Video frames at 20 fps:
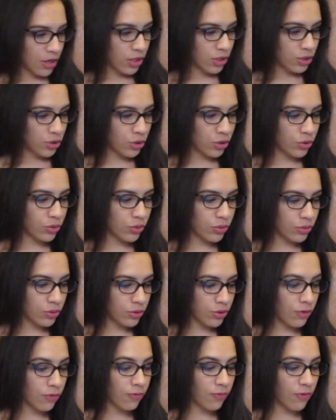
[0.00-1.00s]

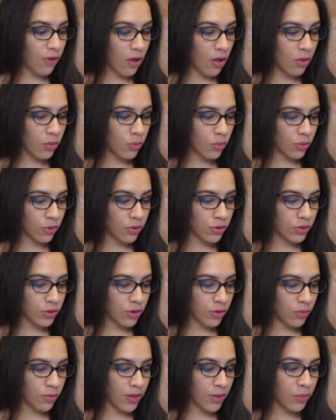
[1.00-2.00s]
Choose your fall
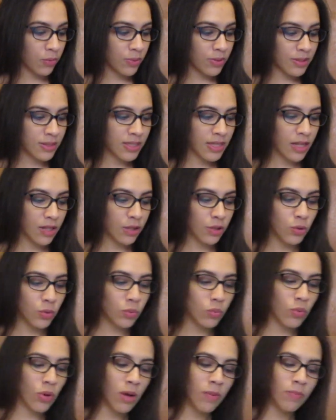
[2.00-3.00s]
wardrobe and we'll tell you
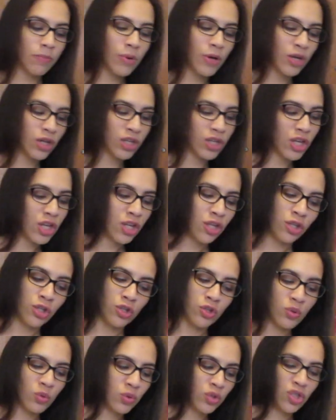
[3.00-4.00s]
what book
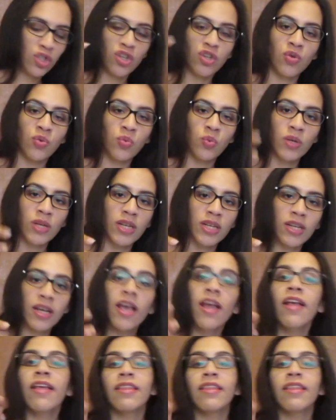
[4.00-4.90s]
you should read.